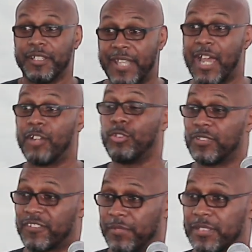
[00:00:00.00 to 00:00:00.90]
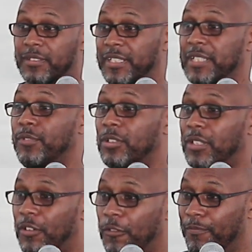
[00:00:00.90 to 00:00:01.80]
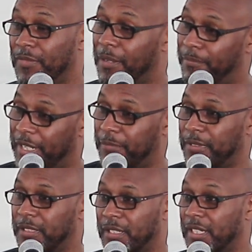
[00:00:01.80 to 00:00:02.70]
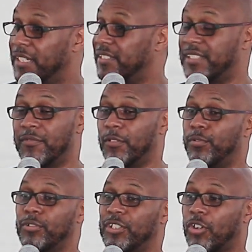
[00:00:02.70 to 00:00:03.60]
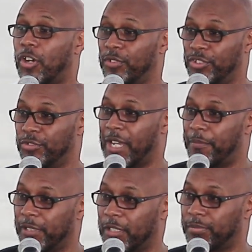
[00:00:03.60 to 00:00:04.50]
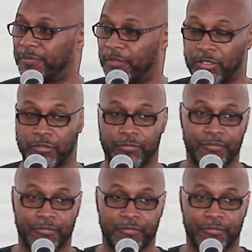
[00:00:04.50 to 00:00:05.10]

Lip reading: Now you wish me to leave you alone. Baby, it's never a booty call when you do not pick up the phone.